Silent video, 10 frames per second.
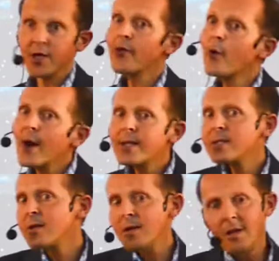The other
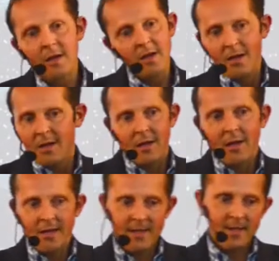ones,
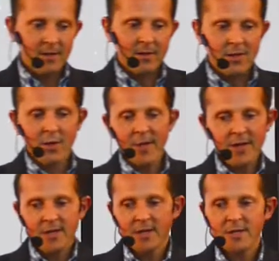it's uh, so
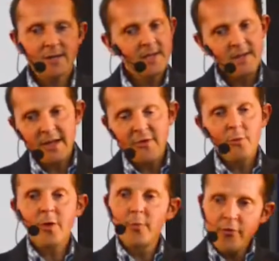many uncertainties that
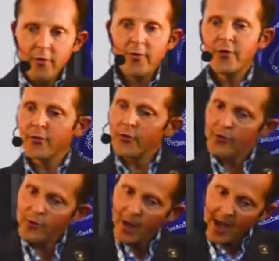you want to prove you,
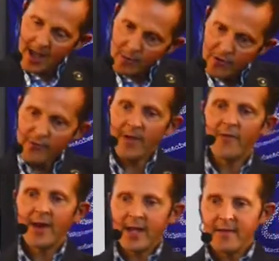you are able to
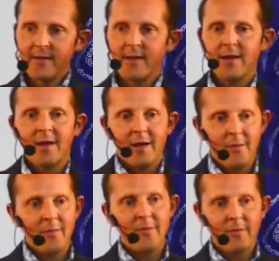deflect,
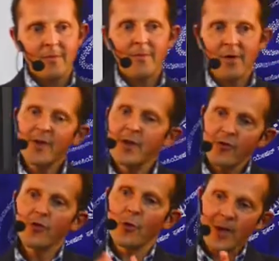but
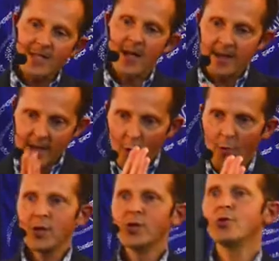because you don't know exactly how
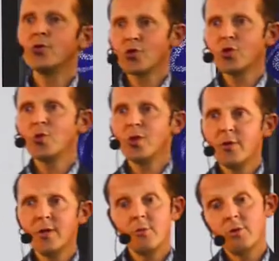much, you don't choose a
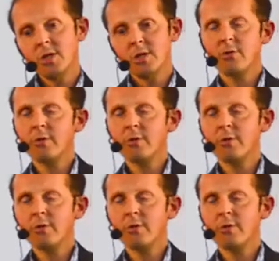body, which is